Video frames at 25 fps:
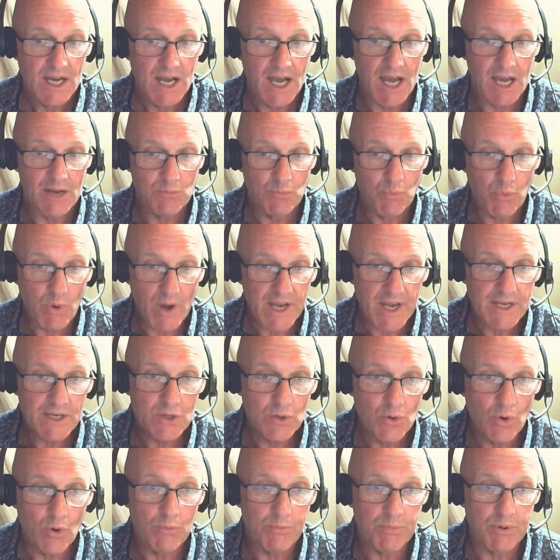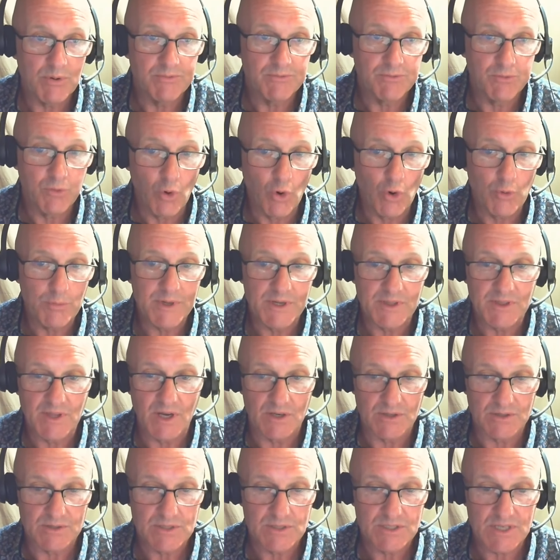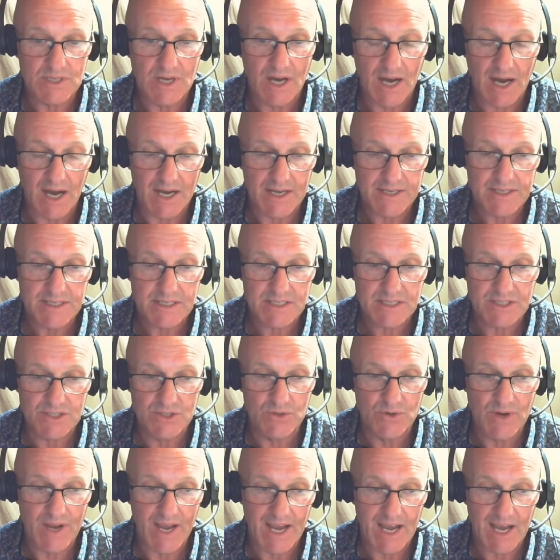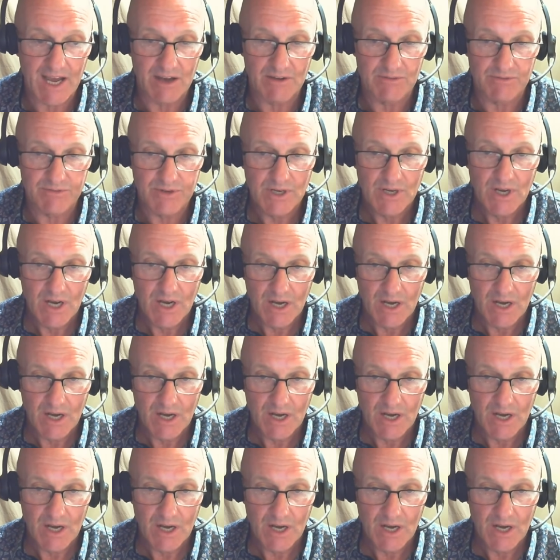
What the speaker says: And when you're performing those tasks, you have